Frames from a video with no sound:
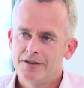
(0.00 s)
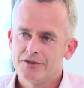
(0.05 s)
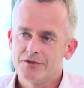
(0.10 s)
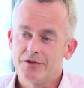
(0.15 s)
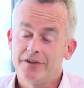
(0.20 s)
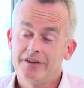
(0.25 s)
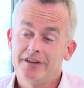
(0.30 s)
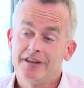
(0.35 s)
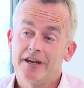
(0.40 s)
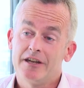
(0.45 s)

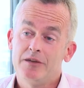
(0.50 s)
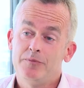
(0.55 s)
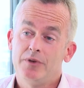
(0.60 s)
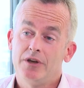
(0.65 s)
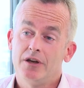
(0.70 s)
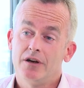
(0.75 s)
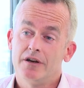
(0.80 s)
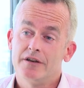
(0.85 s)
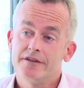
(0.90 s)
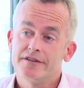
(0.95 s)
So I think
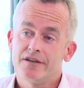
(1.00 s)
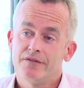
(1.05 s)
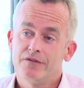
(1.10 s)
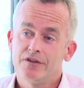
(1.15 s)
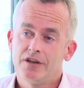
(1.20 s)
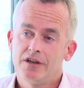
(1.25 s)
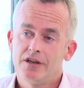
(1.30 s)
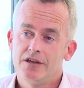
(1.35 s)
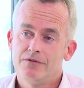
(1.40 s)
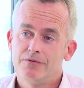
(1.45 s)
APIs have
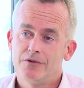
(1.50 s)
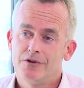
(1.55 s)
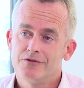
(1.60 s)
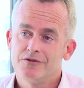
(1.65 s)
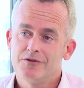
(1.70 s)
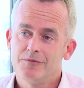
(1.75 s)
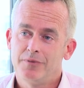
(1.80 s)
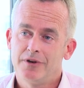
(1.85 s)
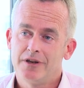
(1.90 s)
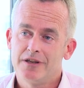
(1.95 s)
a key role
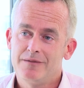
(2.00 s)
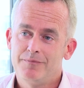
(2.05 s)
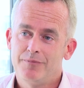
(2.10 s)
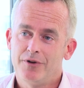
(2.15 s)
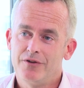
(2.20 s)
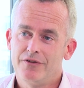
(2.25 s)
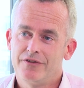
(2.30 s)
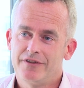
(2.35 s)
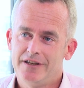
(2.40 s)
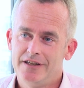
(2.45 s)
to play
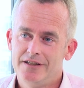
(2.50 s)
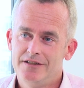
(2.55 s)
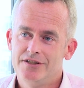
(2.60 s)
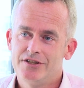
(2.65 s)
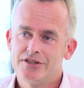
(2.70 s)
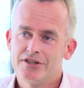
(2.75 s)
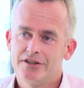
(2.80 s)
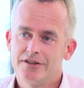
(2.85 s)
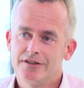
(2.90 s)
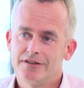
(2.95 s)
both
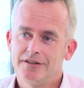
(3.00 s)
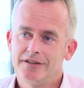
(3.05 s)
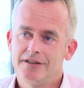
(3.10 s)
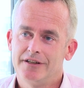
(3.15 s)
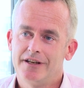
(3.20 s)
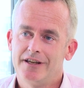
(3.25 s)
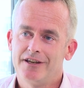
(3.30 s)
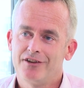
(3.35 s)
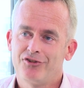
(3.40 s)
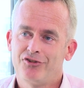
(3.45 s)
internally
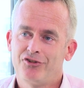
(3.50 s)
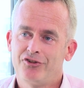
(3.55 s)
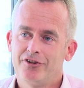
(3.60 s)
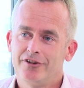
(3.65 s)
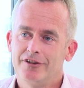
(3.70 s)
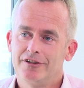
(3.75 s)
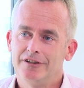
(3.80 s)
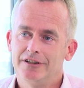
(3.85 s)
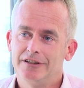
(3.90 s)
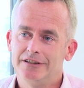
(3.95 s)
and
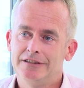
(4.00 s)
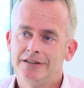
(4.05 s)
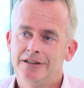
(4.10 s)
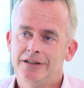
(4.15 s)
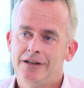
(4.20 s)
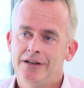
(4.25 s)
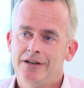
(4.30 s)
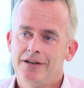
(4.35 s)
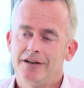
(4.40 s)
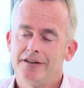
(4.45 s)
externally.
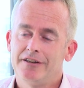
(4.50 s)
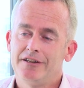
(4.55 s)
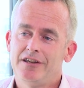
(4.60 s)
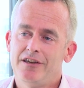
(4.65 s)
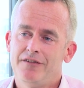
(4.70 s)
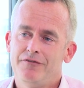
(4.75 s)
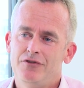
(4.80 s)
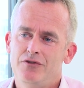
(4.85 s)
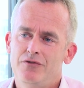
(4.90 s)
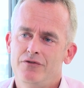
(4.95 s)
I
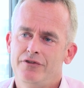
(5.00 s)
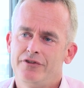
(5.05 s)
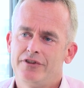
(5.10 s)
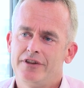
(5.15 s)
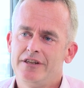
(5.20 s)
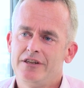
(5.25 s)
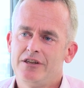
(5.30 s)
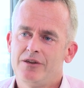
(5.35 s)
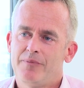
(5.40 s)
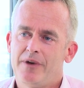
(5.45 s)
think if you
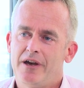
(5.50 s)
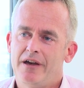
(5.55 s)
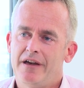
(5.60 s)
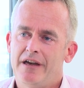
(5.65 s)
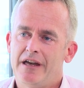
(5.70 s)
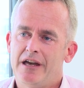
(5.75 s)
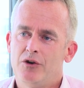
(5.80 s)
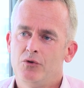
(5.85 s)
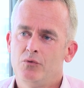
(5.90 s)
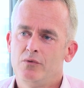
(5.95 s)
think about
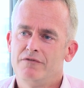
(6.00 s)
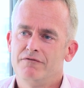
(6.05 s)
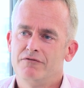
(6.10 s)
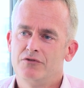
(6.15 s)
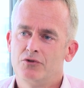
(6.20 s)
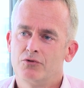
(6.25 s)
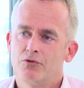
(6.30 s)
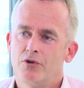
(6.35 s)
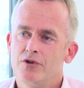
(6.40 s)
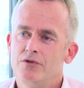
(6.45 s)
how
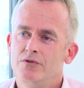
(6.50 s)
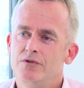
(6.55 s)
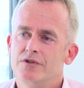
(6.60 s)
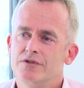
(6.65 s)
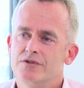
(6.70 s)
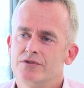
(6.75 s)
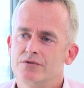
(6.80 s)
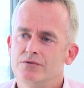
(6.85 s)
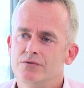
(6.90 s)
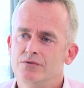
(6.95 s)
we've grown
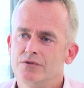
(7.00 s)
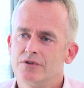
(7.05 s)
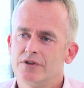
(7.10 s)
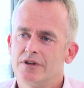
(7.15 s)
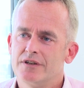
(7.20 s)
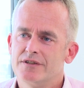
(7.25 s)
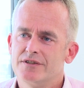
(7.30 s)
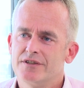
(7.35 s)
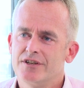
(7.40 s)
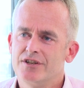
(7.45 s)
as an
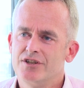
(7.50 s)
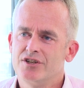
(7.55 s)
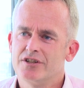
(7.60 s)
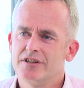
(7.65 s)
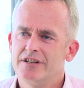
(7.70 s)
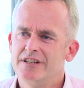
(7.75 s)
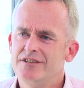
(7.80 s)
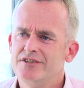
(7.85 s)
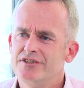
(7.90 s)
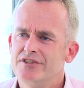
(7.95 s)

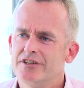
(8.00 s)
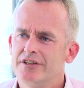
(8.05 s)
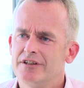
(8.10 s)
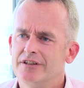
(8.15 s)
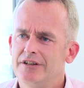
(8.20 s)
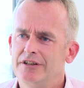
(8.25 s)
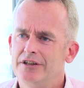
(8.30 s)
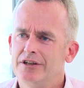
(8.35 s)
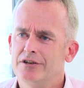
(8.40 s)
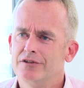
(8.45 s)
organisation
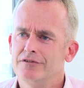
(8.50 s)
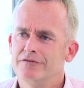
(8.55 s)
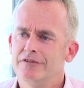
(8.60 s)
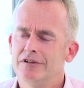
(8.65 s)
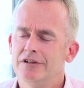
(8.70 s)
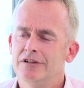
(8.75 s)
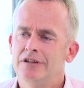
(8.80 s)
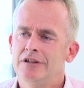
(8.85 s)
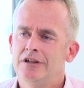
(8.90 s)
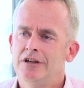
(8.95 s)
internally
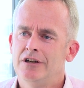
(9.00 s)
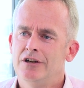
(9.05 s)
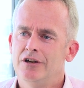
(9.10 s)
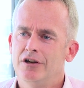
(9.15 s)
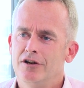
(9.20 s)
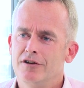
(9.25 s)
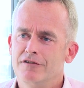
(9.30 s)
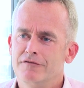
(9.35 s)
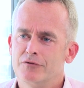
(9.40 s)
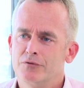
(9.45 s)
over
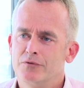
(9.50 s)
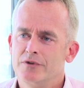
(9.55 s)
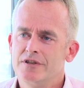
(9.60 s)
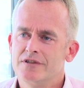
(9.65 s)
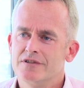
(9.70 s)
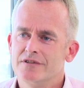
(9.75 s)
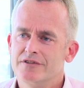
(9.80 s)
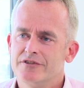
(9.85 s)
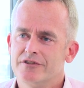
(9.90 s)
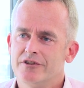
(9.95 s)

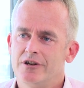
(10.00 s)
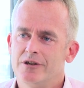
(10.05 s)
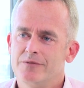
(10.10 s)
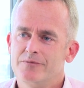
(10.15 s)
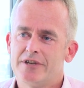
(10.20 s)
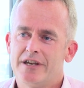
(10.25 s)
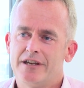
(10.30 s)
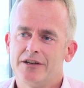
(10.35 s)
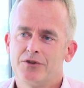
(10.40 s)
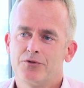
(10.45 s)
recent
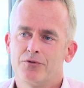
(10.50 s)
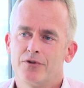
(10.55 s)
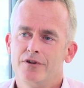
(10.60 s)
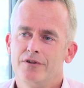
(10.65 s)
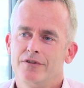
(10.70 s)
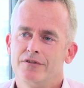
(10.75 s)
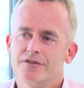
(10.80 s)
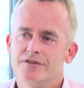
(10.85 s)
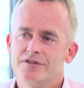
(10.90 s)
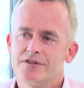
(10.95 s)
times, our
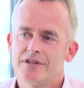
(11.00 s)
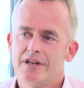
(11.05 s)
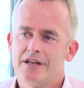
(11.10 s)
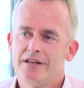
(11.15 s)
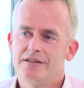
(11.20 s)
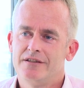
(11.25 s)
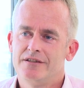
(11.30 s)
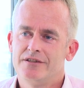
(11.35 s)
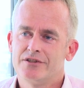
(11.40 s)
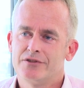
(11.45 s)
growth has
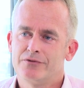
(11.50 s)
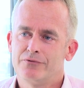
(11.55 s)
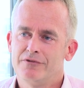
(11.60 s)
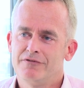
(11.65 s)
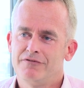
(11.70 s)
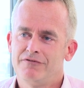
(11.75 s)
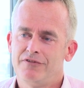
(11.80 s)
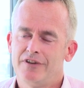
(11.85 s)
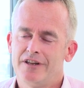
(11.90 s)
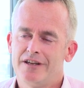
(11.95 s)
tended to
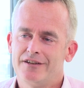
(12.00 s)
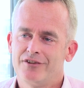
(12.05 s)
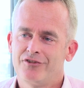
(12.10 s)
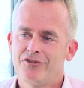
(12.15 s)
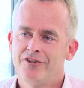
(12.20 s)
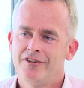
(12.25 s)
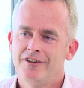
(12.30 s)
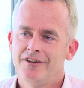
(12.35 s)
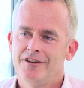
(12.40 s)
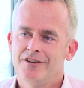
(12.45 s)

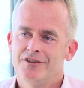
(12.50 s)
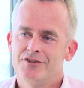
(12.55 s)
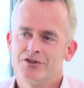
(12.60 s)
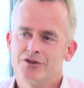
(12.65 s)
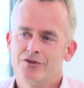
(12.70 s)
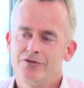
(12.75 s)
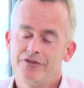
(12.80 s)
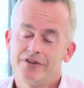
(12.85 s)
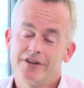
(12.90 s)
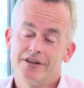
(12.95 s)
reflect
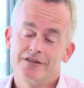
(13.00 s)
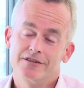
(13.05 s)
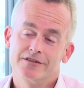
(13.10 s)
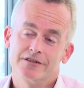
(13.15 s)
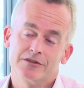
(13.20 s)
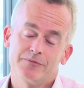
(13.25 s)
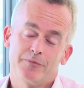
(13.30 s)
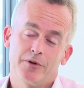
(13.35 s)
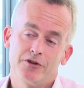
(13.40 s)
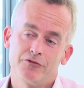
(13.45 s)
two things.
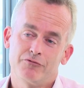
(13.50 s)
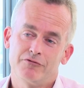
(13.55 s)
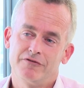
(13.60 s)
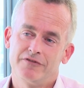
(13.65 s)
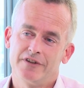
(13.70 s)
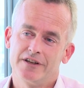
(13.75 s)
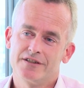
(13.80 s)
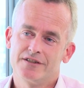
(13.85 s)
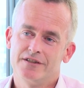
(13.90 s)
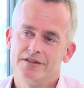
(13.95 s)
It's both
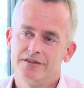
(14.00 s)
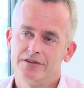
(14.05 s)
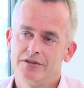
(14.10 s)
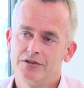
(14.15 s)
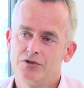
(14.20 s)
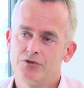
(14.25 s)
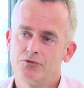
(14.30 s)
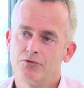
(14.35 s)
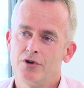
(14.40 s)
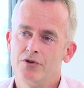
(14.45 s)
reflected the
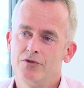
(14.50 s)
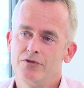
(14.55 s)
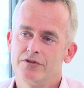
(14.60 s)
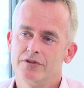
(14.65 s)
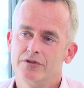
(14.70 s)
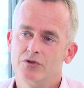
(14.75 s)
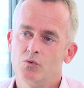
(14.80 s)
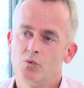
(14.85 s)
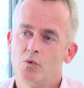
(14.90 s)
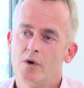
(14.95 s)

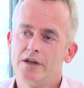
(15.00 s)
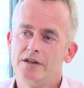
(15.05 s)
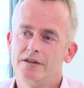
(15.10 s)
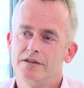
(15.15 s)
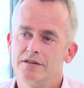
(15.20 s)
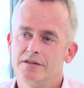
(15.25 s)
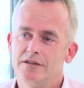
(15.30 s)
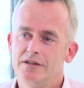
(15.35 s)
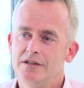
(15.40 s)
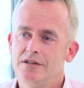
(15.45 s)
growth and the way
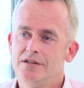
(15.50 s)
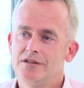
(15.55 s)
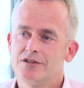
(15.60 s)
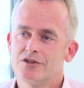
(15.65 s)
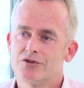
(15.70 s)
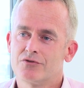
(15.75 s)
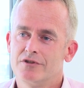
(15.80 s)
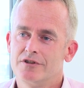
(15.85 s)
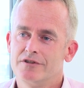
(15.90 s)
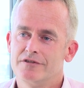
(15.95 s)
that the
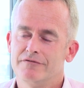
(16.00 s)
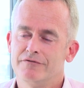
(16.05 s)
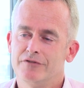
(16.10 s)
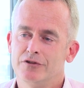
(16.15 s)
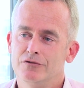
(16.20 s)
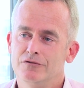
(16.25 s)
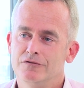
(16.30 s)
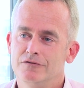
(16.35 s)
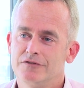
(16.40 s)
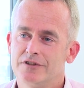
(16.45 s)
industry's
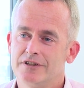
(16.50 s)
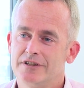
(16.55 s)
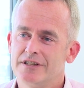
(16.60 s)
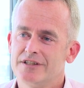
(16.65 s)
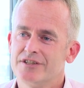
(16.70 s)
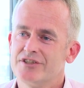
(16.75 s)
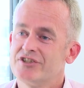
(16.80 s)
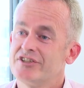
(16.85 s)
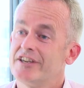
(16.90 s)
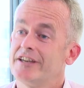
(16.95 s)
evolved, and
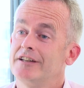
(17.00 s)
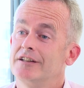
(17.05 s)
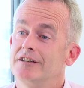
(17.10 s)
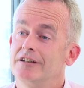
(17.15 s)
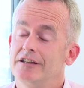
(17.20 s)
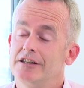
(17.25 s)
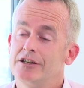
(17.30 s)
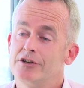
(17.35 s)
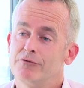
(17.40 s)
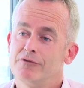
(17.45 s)
then
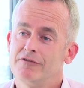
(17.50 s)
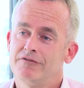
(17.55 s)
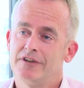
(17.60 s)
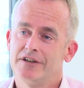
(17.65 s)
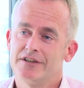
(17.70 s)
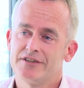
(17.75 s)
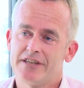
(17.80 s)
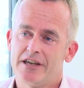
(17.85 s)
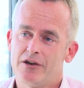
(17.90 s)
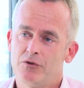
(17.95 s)
secondly, it
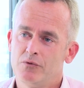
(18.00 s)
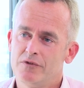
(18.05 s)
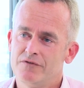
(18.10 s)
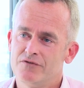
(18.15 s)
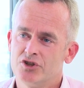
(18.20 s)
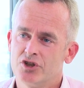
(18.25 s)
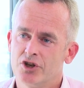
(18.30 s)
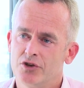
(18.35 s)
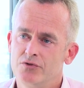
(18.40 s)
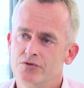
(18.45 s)
reflects how
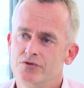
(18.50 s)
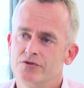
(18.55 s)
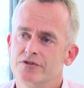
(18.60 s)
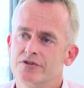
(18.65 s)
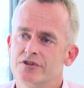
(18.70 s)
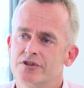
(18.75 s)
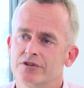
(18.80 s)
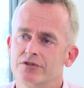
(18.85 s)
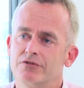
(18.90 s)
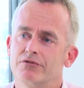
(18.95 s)
we've
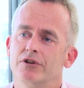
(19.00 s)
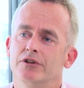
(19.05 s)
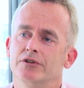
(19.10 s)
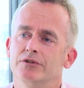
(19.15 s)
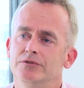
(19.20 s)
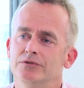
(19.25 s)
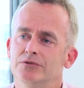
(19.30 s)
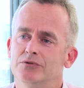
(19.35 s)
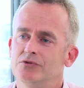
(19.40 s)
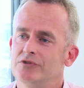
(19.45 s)
chosen to
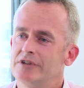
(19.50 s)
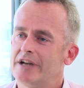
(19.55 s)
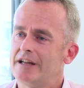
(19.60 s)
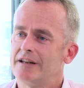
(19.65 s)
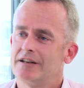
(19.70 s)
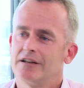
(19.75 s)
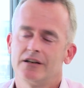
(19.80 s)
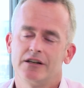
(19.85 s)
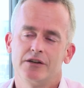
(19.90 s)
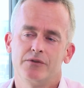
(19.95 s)
grow
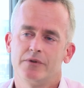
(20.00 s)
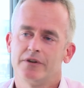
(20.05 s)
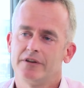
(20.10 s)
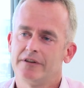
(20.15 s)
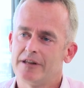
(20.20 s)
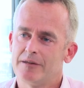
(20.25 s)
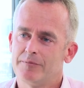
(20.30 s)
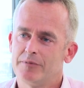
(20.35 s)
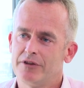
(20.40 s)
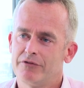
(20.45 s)
organically,
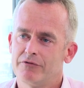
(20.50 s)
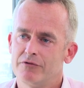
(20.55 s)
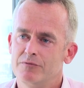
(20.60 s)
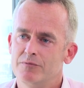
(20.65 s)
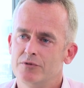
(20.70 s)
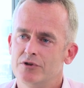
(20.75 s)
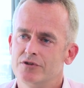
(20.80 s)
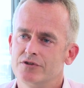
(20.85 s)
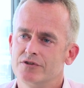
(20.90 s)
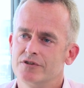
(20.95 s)
whether that be through
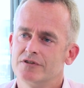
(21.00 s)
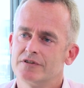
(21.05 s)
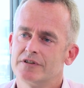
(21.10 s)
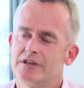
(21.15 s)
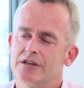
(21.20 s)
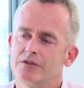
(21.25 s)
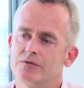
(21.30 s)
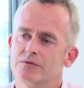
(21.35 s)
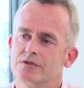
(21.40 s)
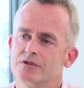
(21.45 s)
mergers
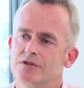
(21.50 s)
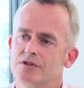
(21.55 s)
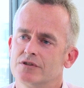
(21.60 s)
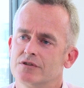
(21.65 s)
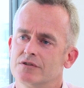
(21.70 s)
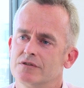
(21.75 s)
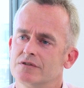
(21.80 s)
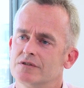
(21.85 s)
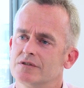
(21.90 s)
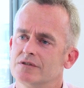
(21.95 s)
and
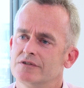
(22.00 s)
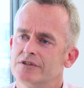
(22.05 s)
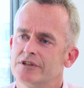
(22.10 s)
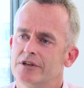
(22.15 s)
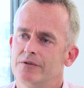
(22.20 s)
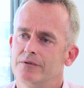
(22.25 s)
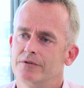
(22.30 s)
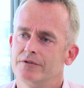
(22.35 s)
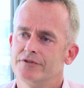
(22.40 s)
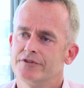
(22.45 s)
acquisitions and
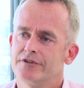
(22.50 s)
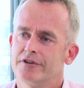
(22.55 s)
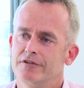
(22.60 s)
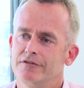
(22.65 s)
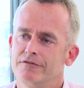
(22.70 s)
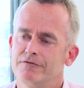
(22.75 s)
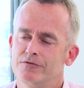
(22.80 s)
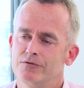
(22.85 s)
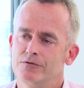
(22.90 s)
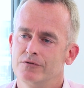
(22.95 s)
so on and
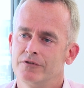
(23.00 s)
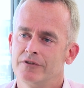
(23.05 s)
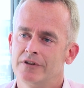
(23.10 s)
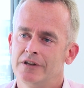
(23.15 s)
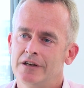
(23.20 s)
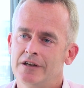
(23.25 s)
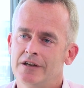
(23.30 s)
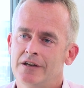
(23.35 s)
so forth.